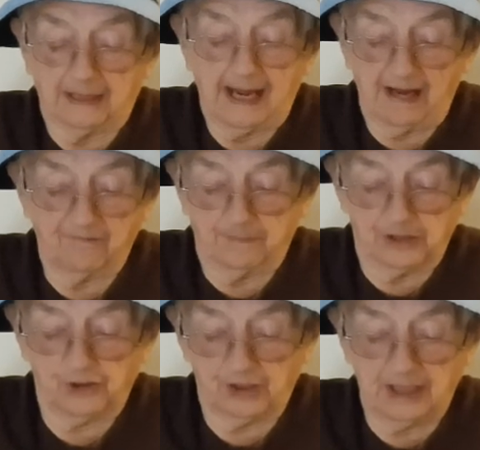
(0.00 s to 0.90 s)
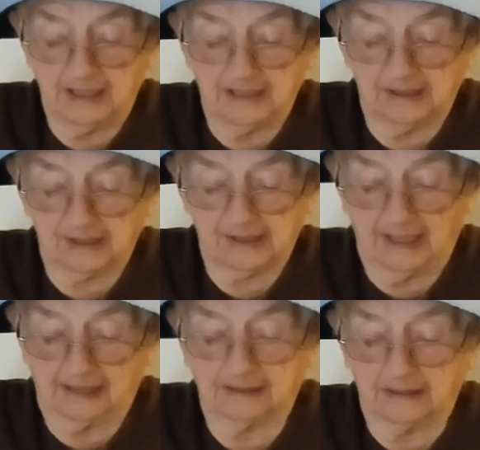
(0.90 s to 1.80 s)
have machines
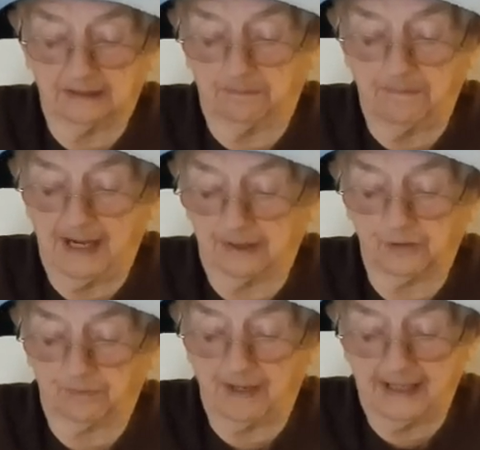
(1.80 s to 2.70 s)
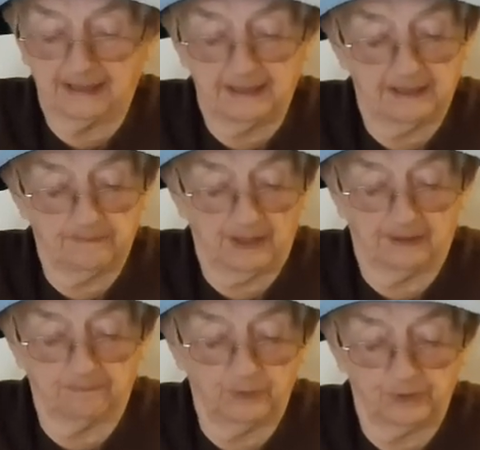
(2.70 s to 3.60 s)
and could match right up
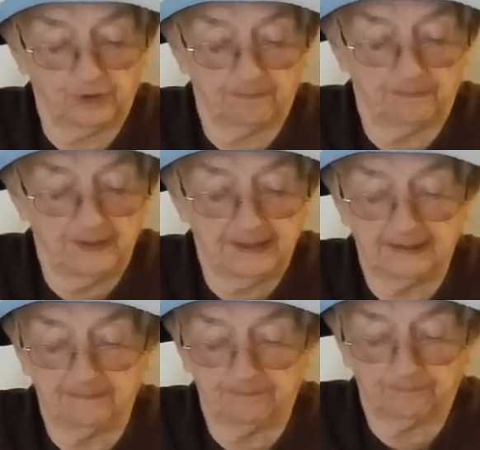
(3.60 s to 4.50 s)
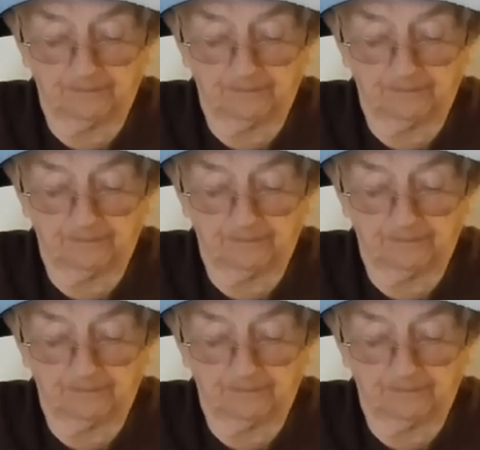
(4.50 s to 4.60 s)
and push a button,